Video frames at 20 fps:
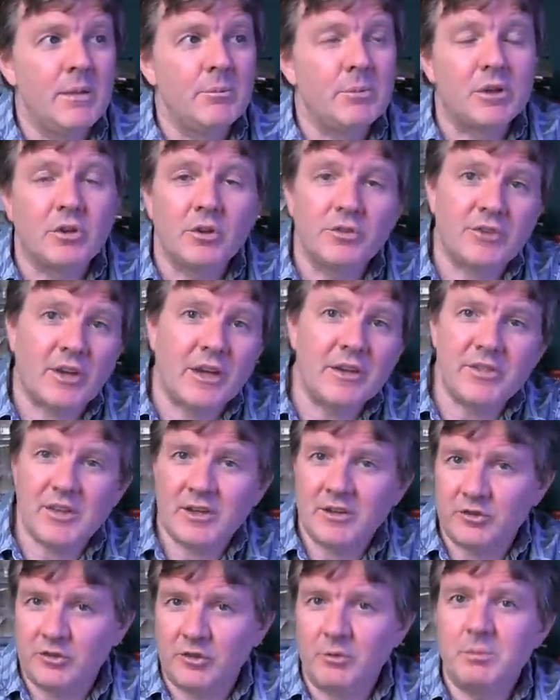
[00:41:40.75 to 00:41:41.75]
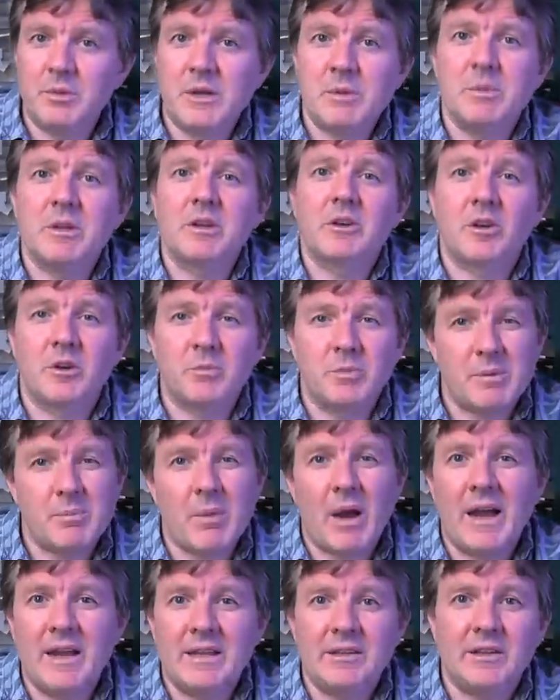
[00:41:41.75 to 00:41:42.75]
because I think some people are going to be
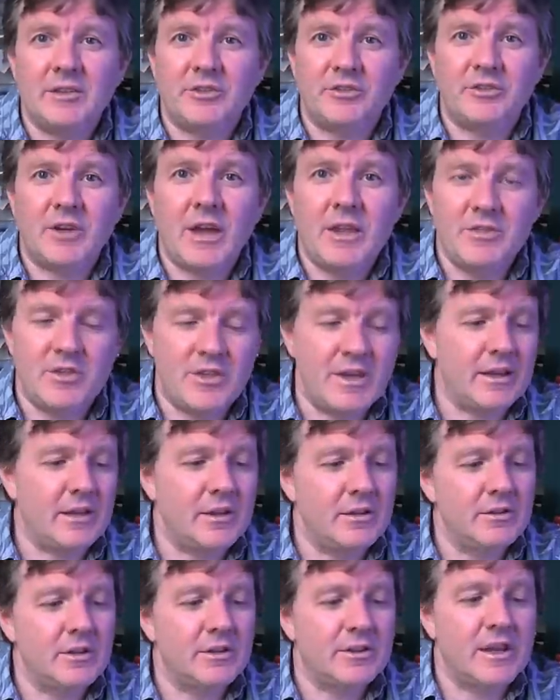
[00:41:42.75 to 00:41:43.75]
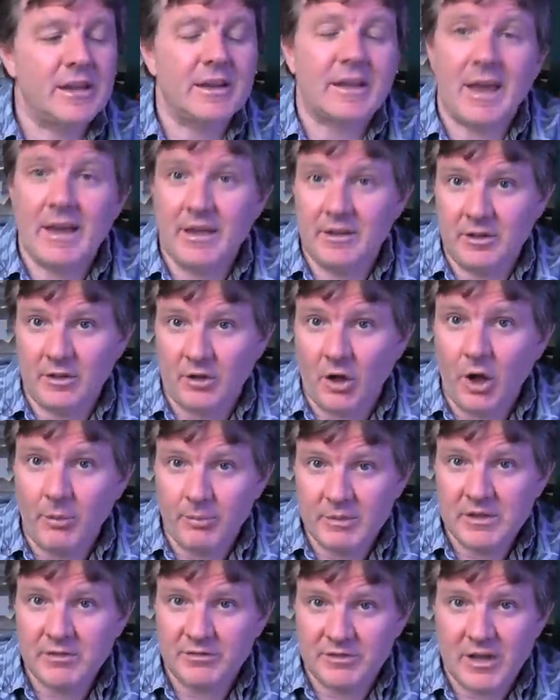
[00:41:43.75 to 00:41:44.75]
buying this set thinking that they're getting a
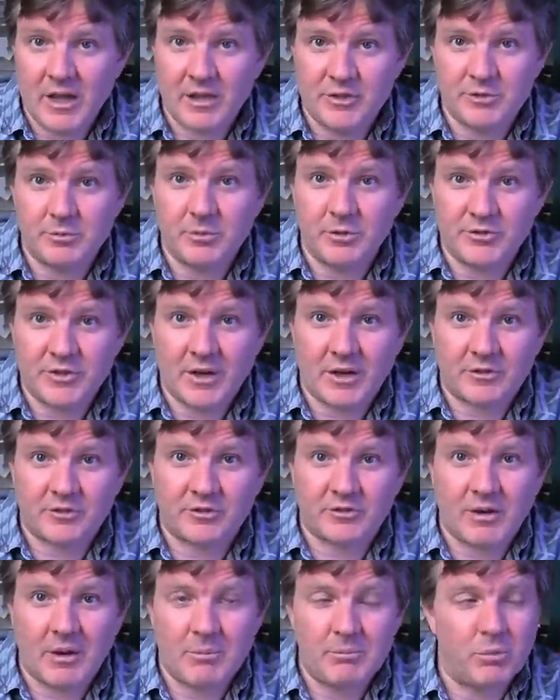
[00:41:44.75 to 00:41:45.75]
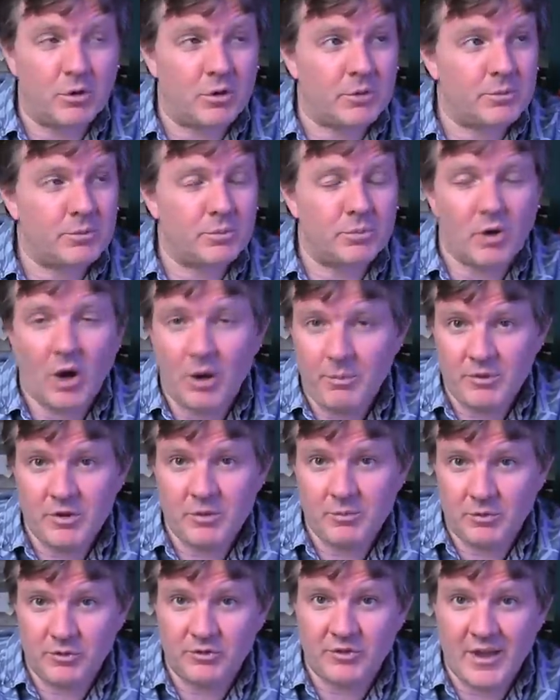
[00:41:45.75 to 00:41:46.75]
copy of the actual Jack's Scrapbook prop
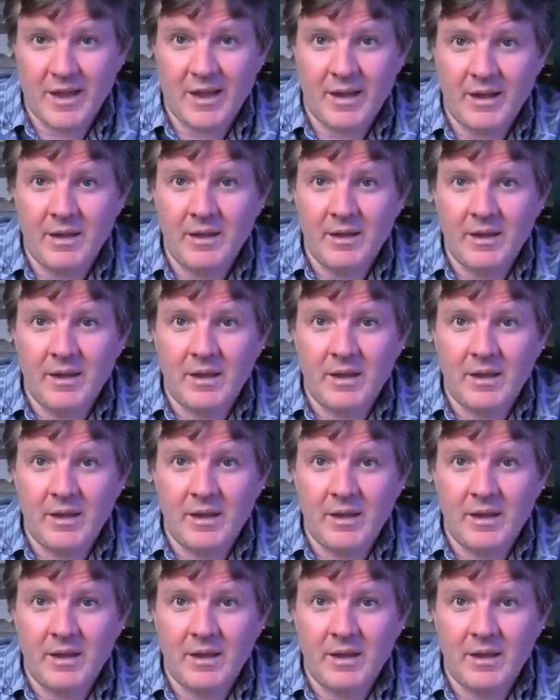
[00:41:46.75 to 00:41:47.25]
that was there